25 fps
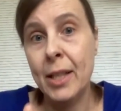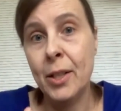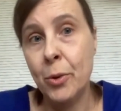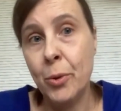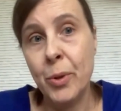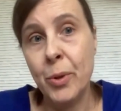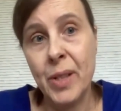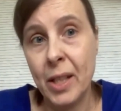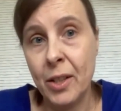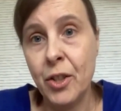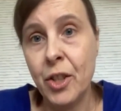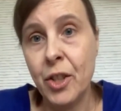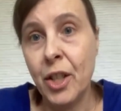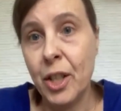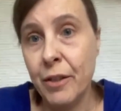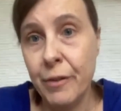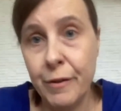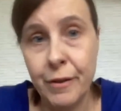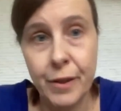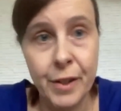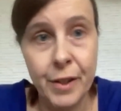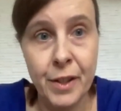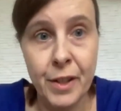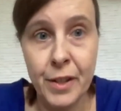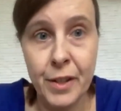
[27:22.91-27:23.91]
As you said,
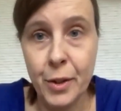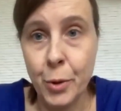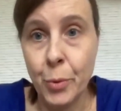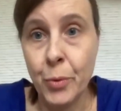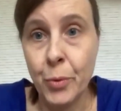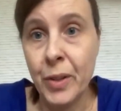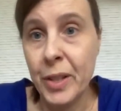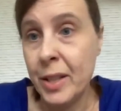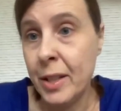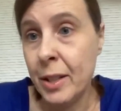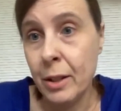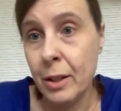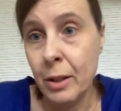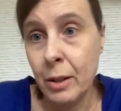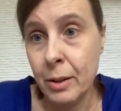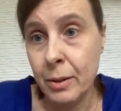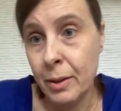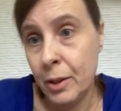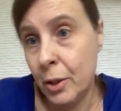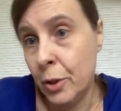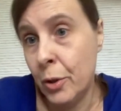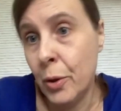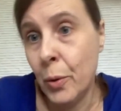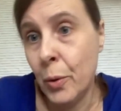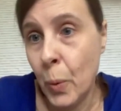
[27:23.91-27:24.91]
Jennifer, there's already
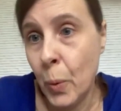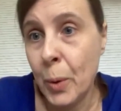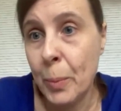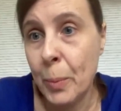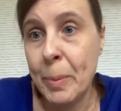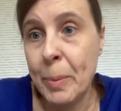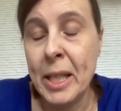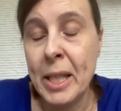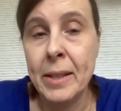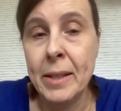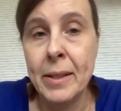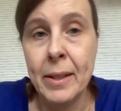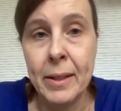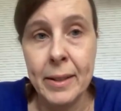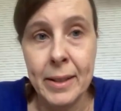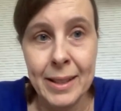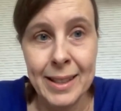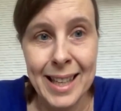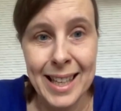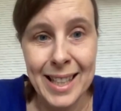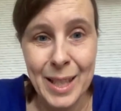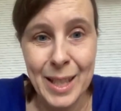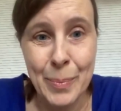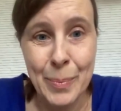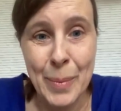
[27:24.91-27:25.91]
work being done
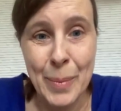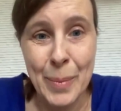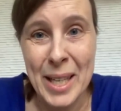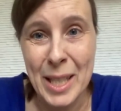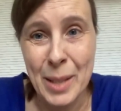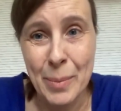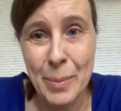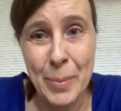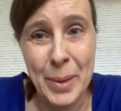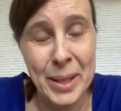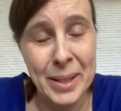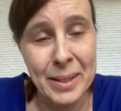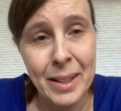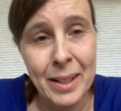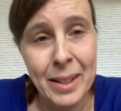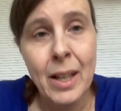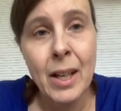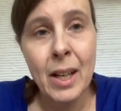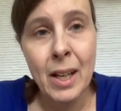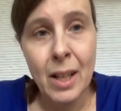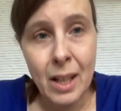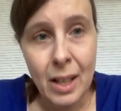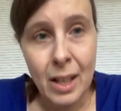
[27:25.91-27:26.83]
in that space, but